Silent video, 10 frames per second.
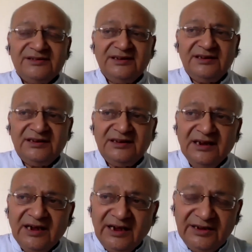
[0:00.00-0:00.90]
the
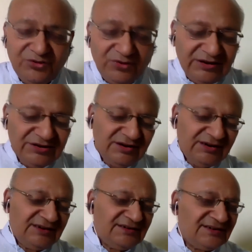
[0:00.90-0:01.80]

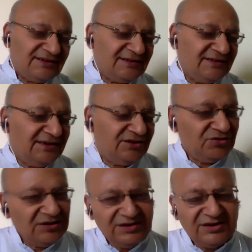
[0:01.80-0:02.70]
educationists, the
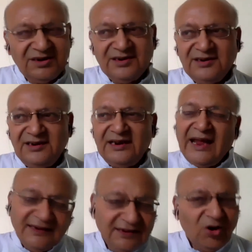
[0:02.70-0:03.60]
judiciary,
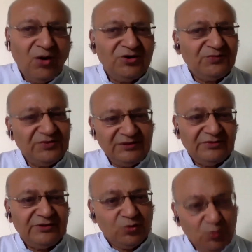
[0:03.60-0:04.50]
and the common
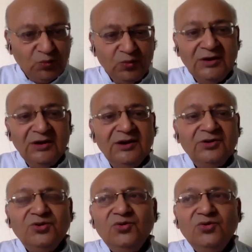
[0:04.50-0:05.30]
people do mm-hmm.